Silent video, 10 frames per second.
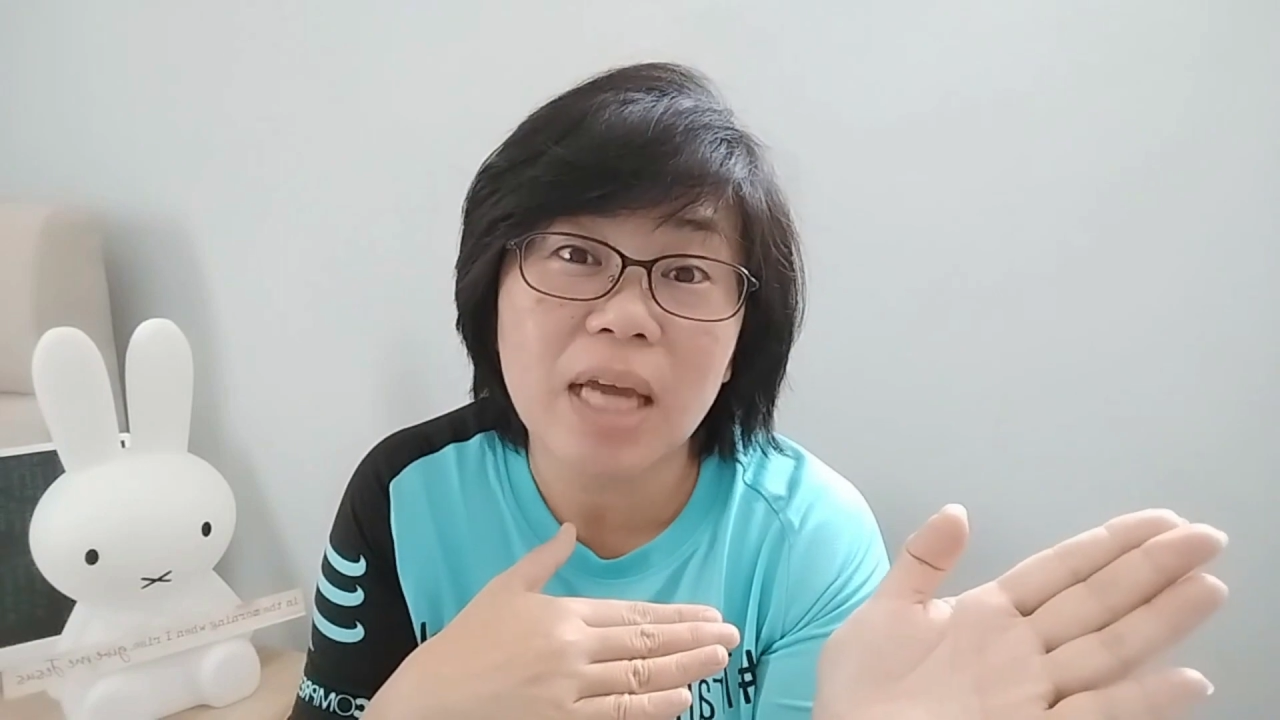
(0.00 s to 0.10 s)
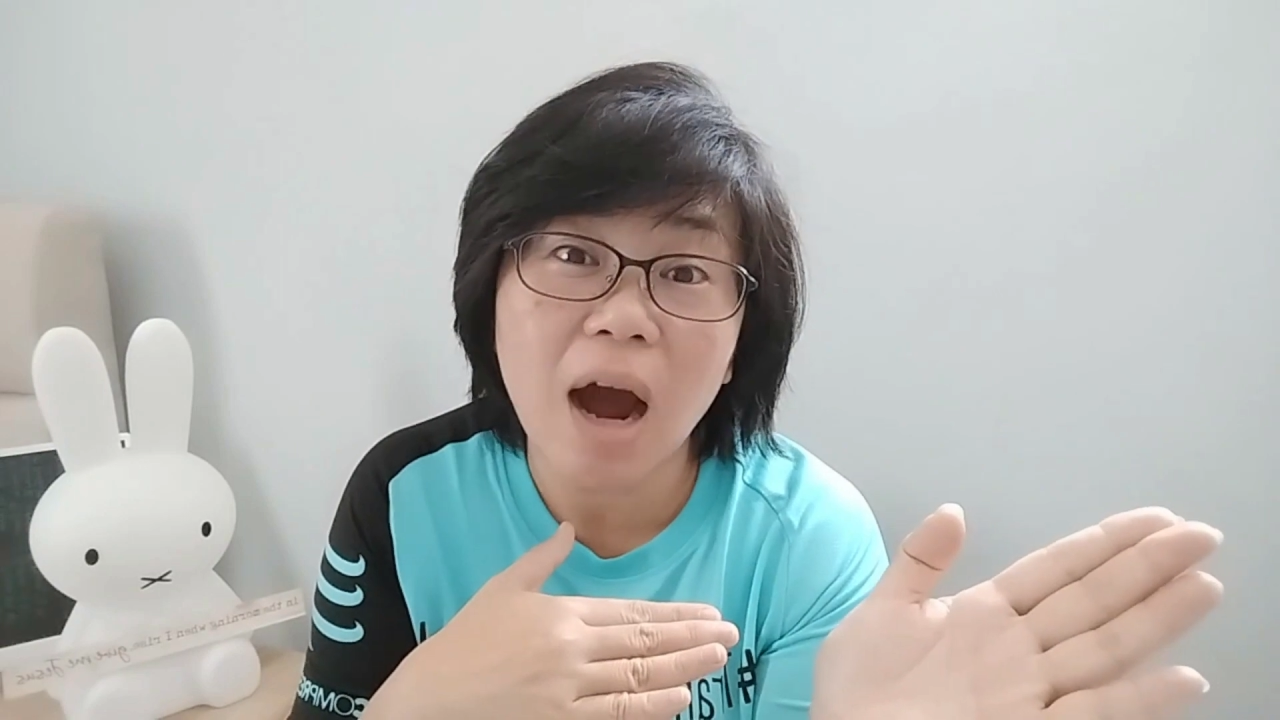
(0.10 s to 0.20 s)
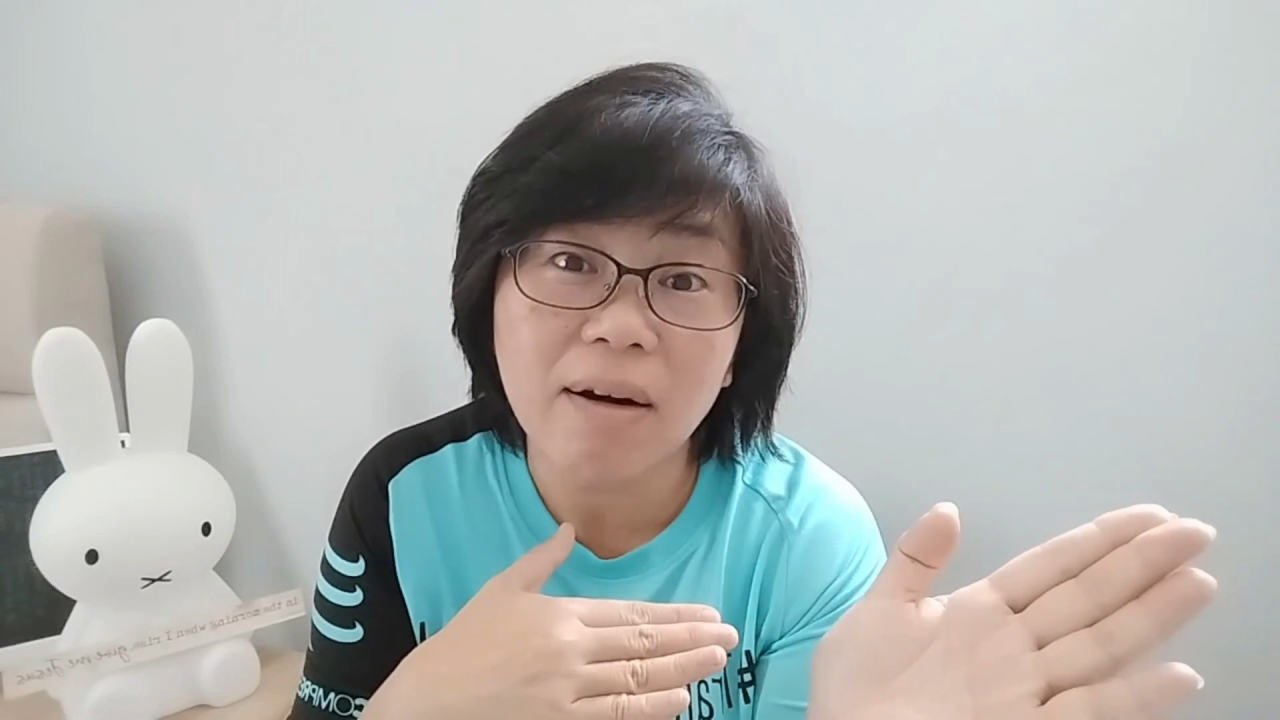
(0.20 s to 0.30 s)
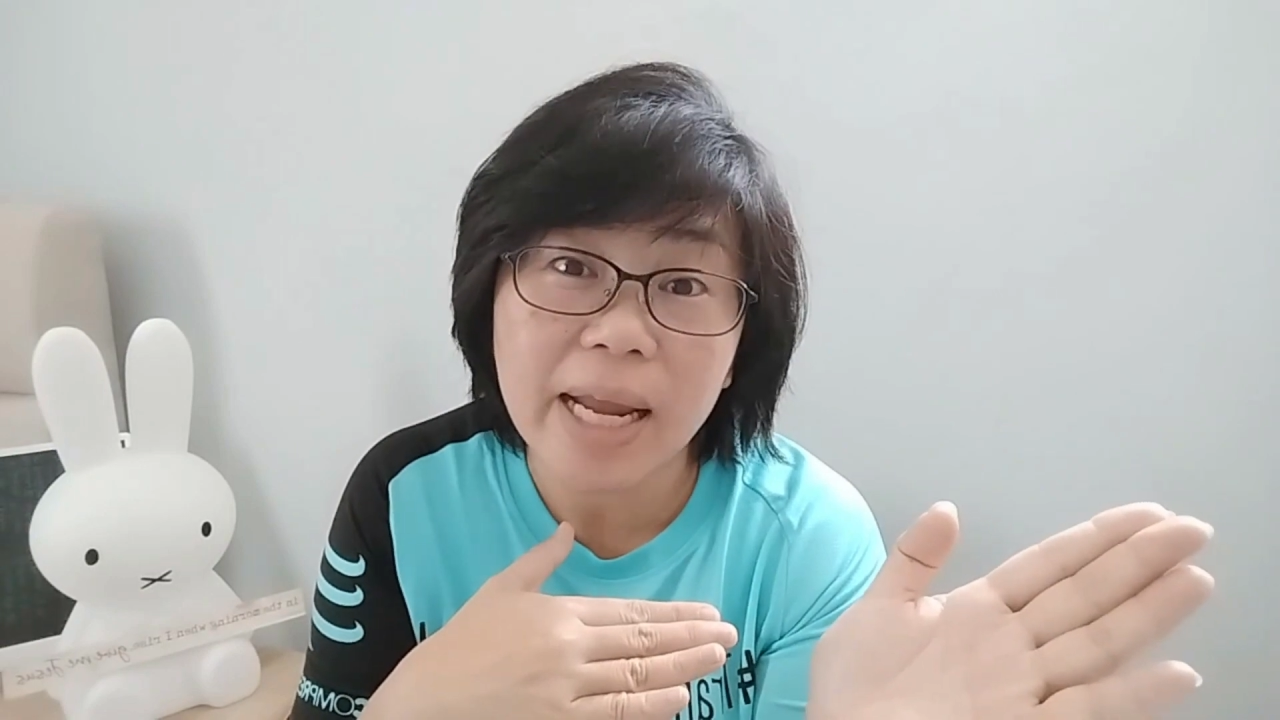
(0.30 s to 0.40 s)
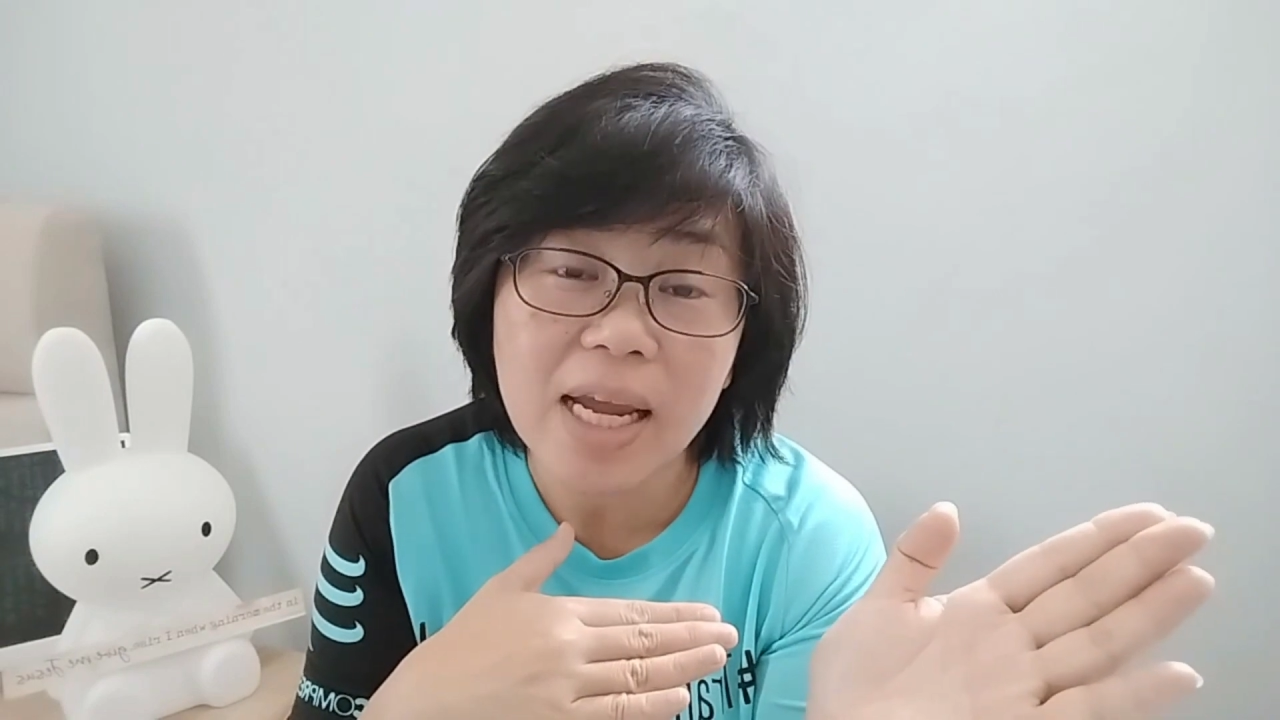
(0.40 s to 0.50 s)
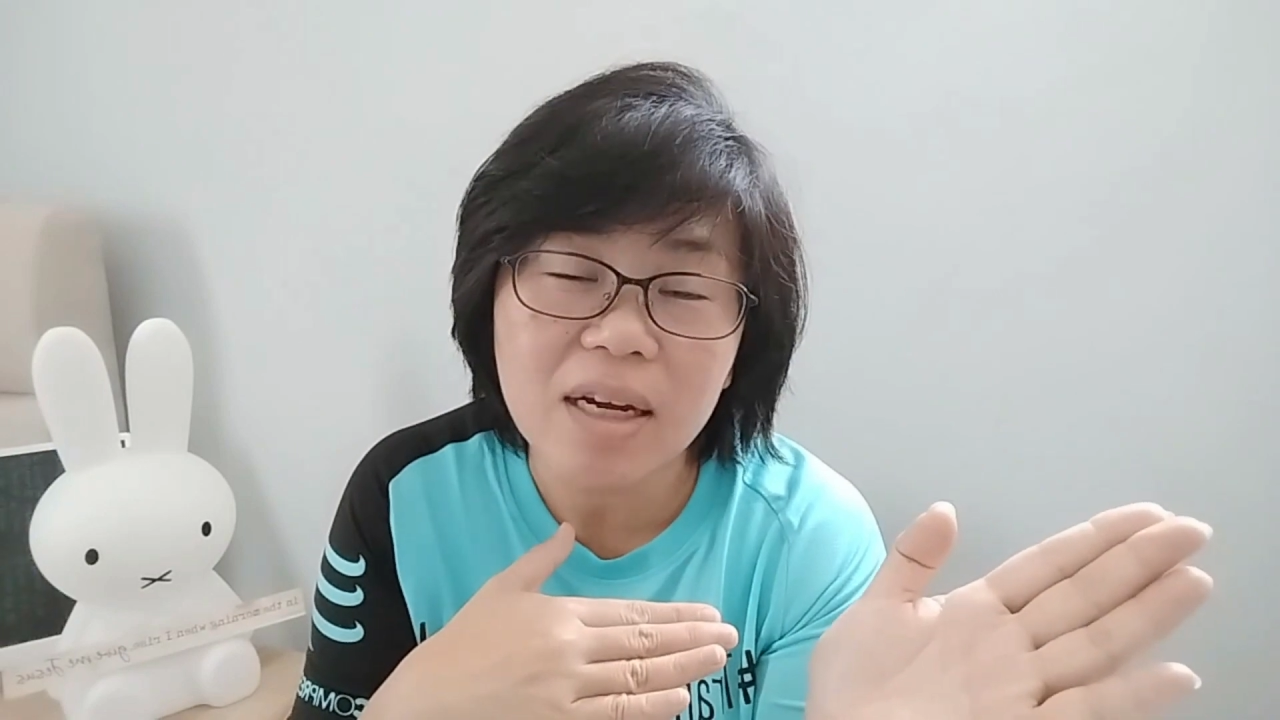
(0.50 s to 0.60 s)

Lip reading: RA